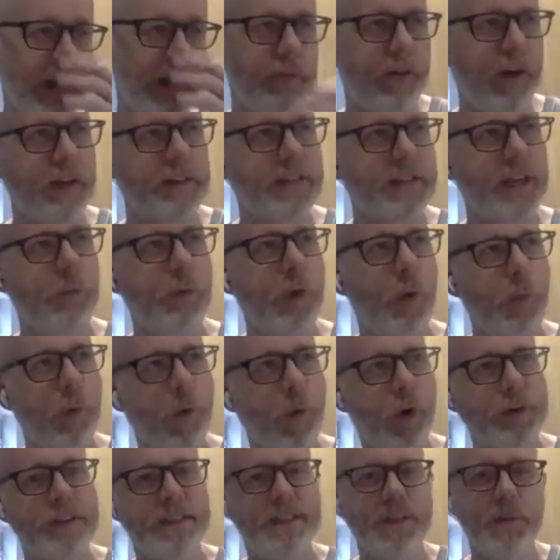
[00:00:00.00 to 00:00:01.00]
asking, well,
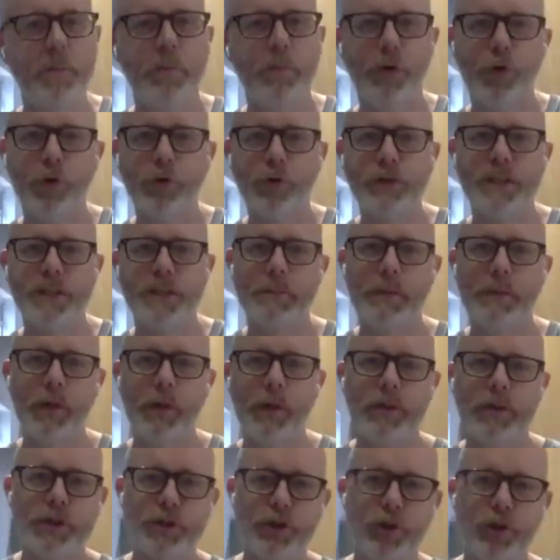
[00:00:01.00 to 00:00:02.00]
what is important
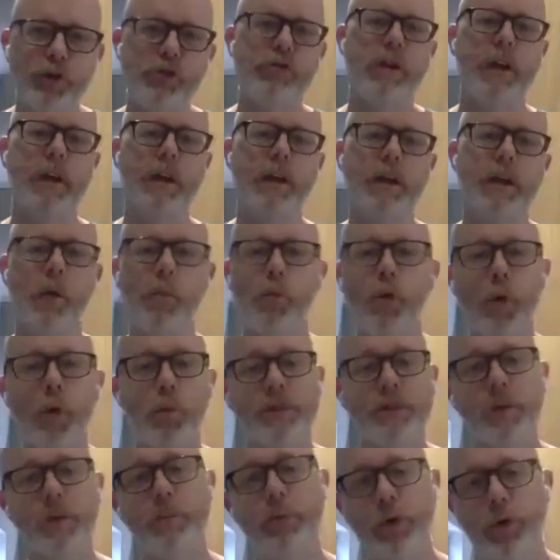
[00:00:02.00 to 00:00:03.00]
about this story? And what
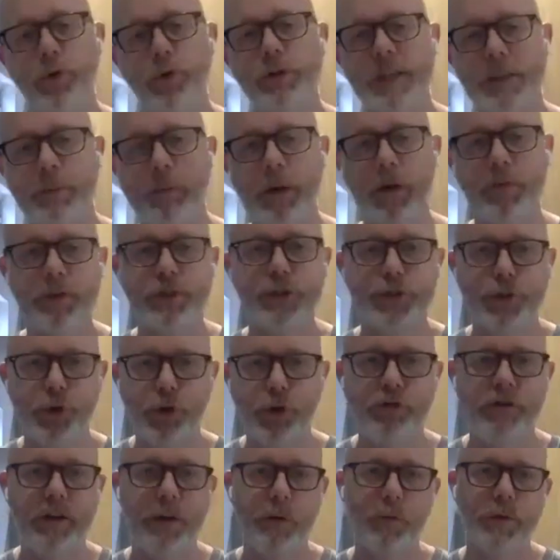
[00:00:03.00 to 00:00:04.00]
was important about the
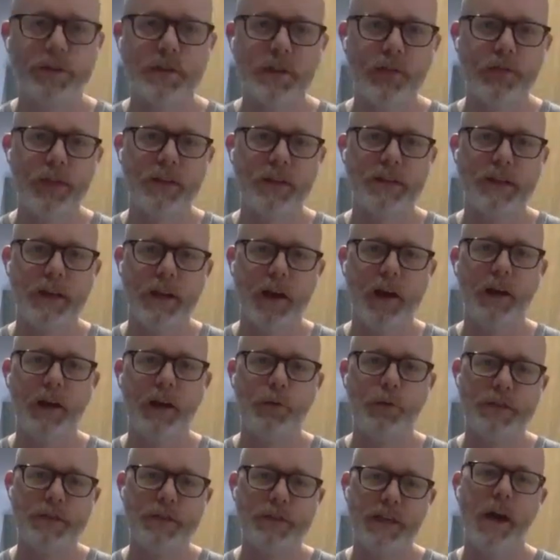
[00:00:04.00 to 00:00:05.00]
story was that this guy
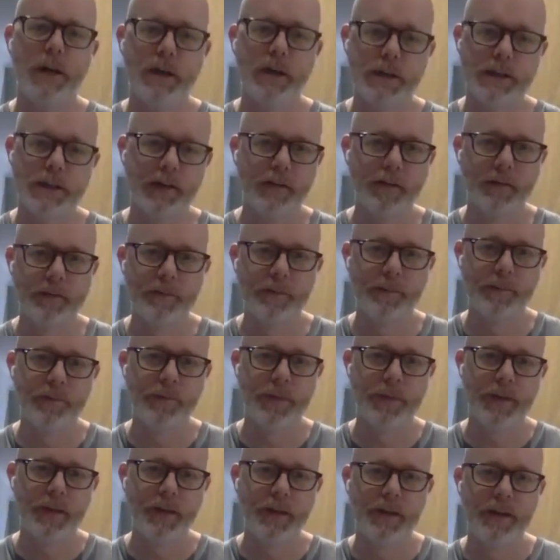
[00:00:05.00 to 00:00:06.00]
was in hiding.
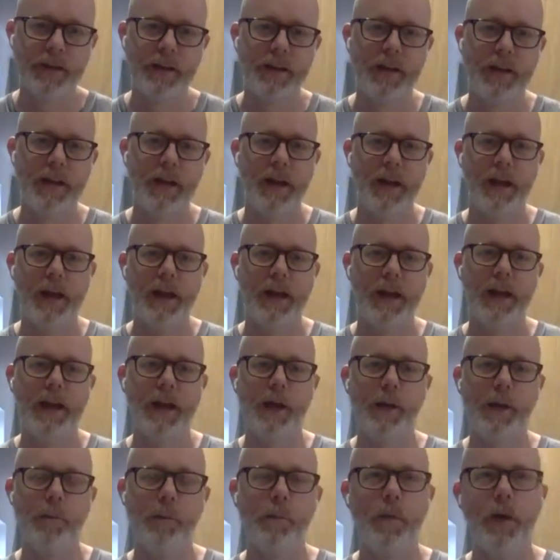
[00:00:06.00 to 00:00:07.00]

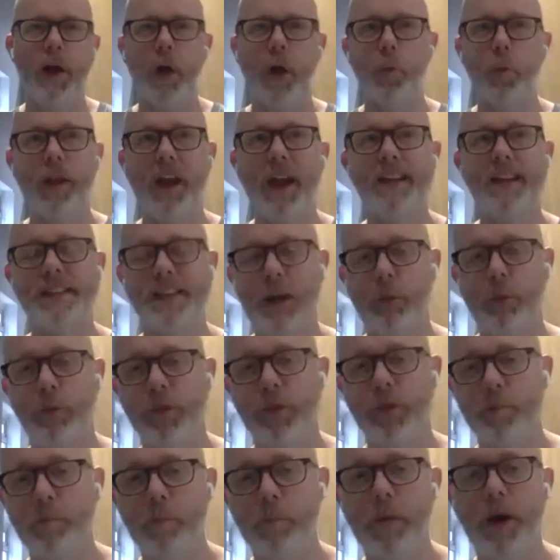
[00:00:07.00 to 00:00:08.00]
And we ended up
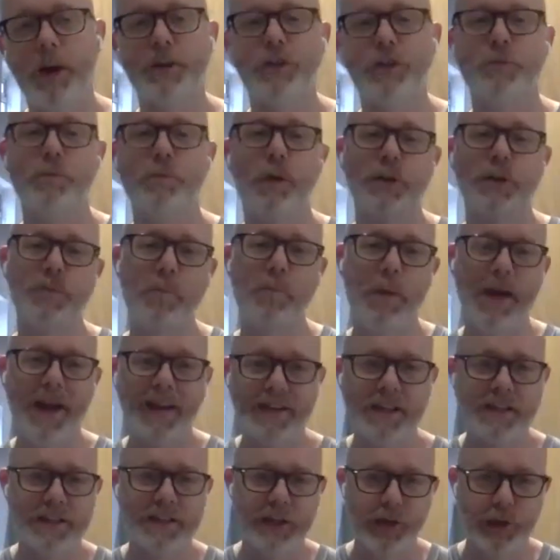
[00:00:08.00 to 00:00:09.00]
with a much, much
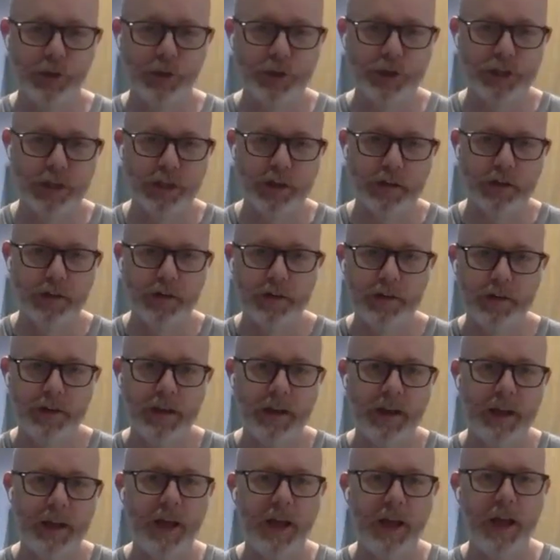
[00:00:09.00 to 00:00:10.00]
better solution,
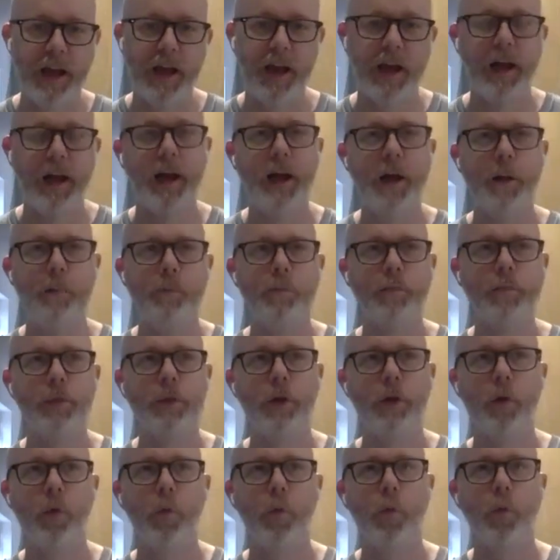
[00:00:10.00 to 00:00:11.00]

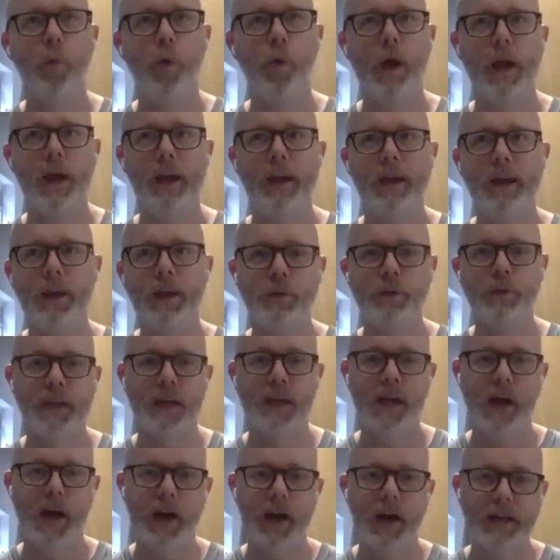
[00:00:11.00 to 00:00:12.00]
where he was in
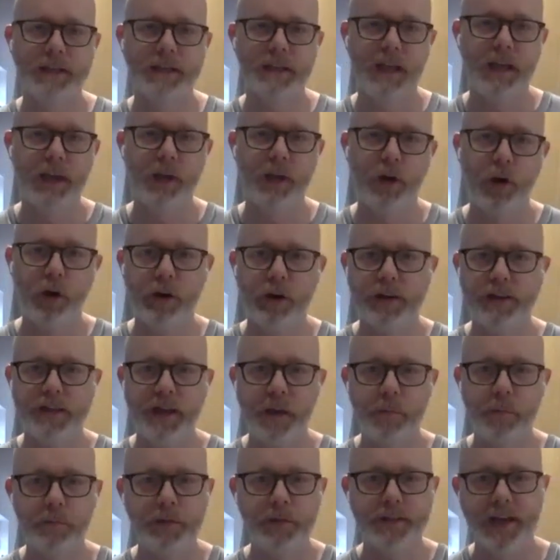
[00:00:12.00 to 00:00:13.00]
hiding on a
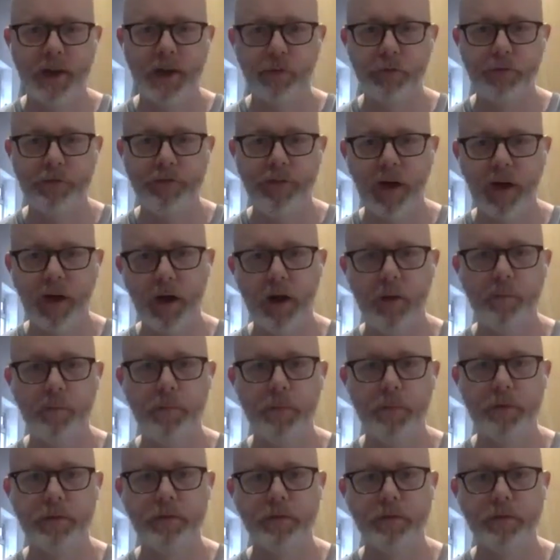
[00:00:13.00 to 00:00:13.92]
tumble-down farm